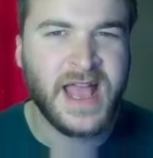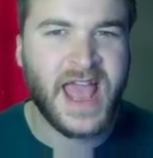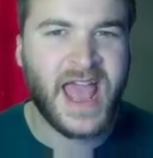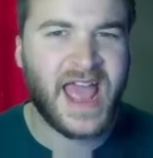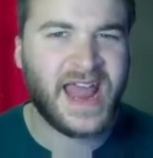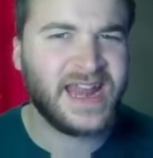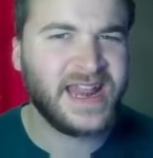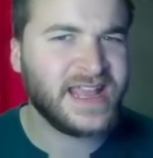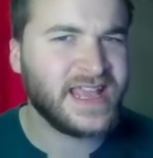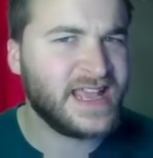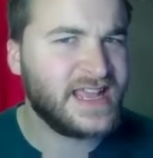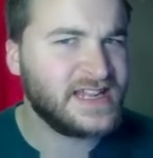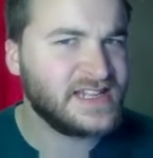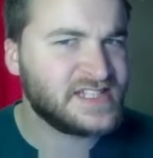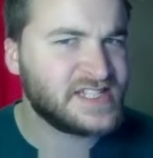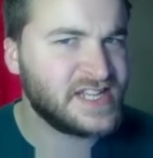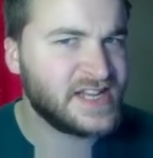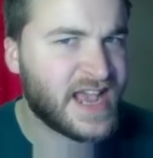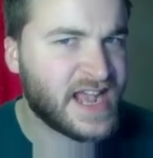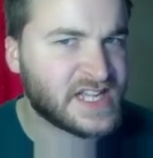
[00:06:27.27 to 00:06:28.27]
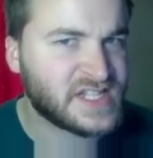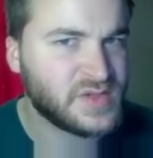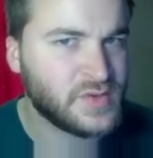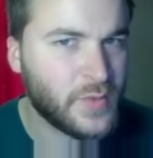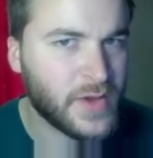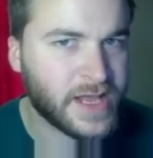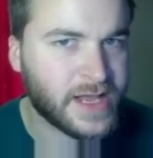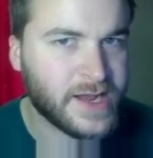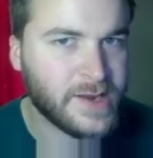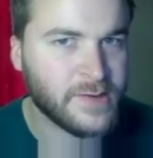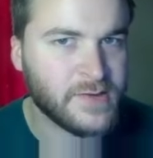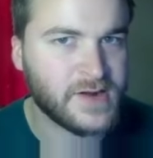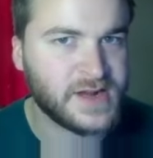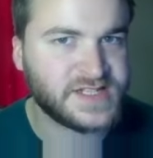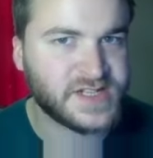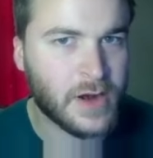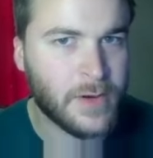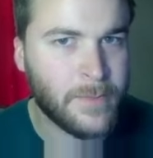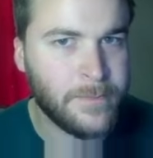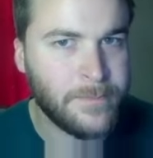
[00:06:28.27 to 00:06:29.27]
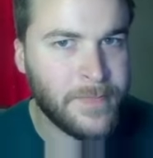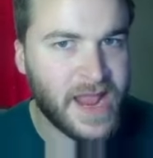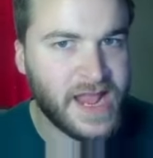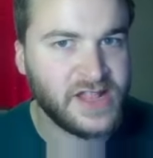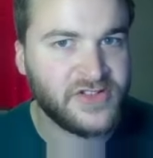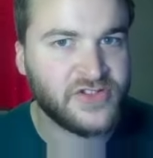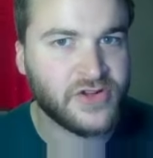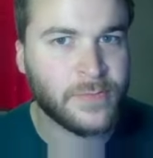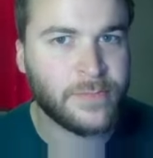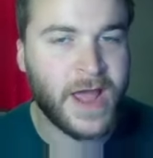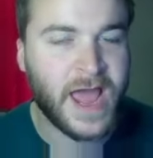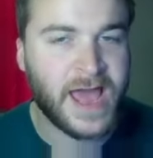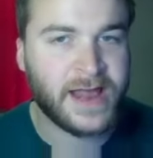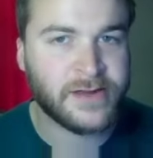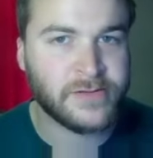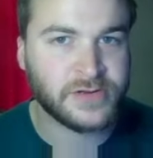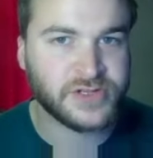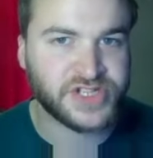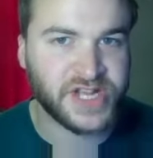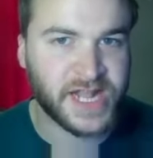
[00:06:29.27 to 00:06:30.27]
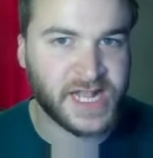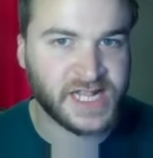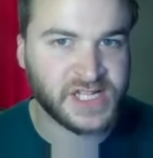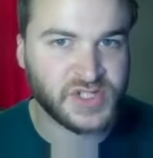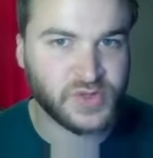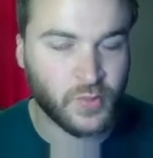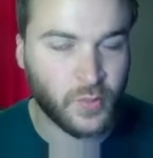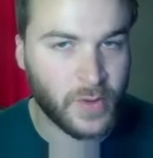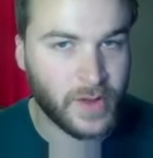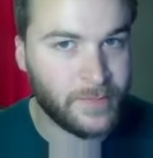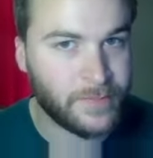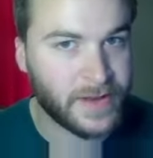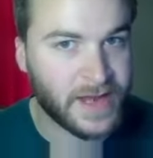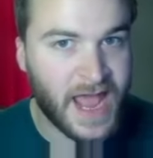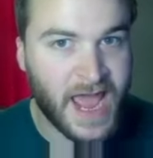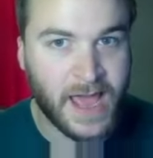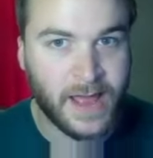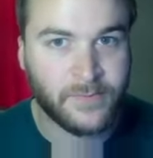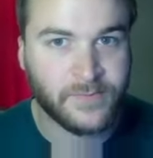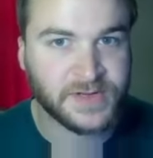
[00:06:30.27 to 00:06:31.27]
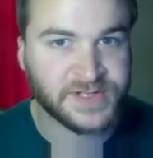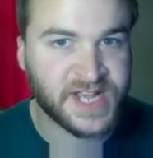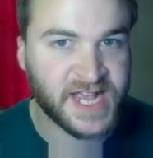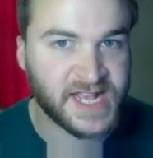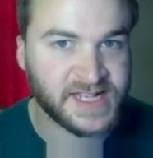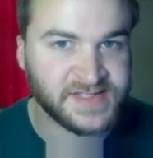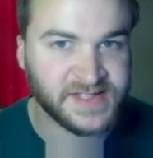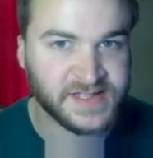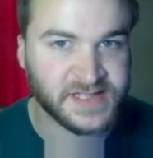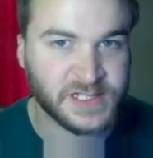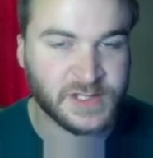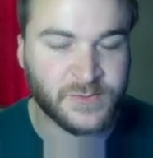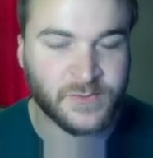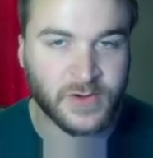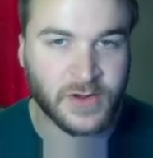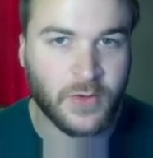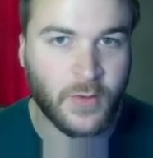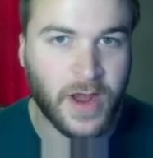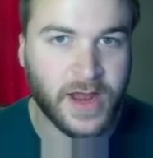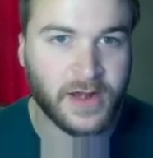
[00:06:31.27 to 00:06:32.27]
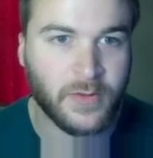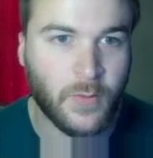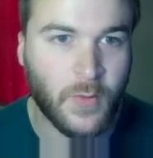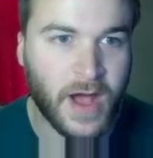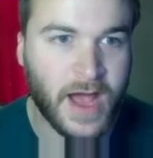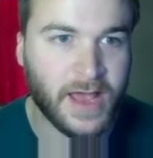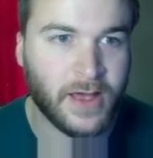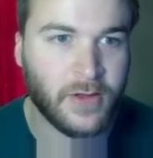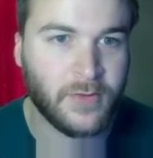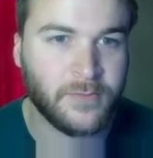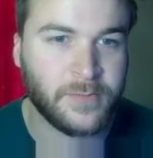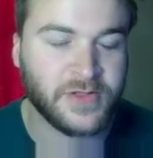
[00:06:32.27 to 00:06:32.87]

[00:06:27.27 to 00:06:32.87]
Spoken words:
Heading into next week, here is our major pattern change, and we've been advertising this for quite a while.